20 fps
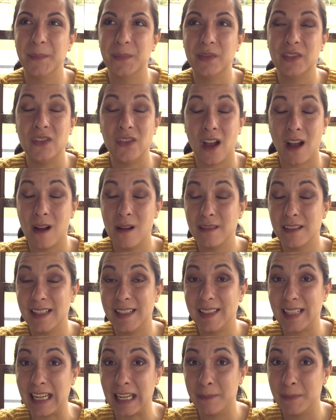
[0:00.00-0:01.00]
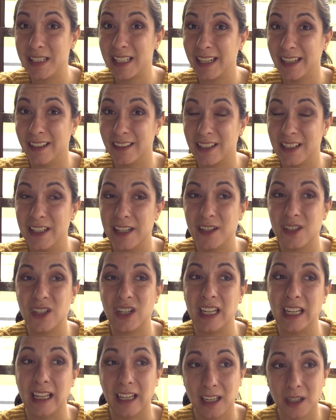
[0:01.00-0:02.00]
Not the same as air
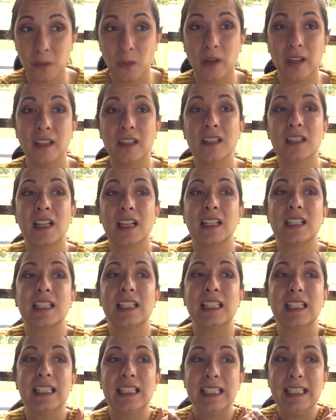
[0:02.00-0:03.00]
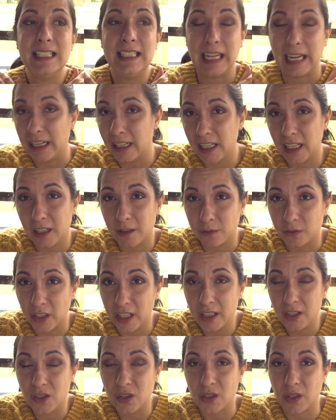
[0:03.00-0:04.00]
conditioning here where it's like standing in a
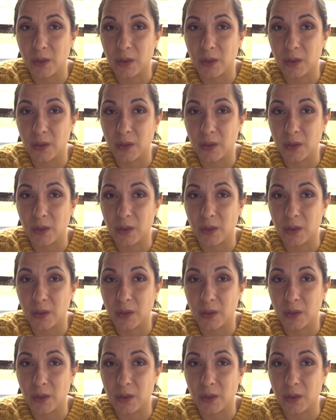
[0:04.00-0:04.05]
fridge.